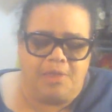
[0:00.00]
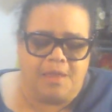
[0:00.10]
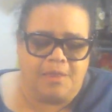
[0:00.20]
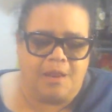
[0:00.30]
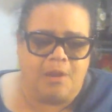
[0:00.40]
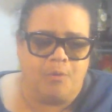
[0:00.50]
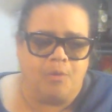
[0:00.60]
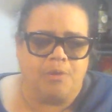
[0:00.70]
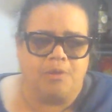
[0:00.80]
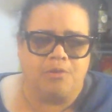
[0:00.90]
thing that I
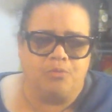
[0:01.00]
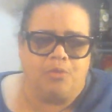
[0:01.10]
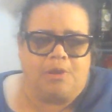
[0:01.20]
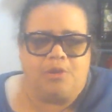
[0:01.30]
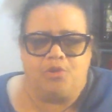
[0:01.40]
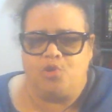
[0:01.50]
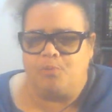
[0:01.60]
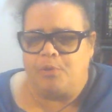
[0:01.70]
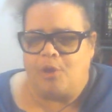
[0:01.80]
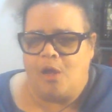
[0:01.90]
wrote that's really
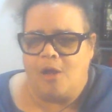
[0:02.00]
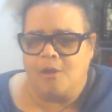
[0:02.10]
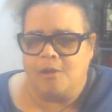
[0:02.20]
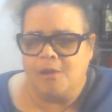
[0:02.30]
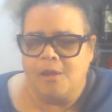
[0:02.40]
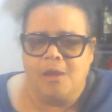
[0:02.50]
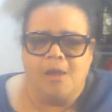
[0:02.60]
super long,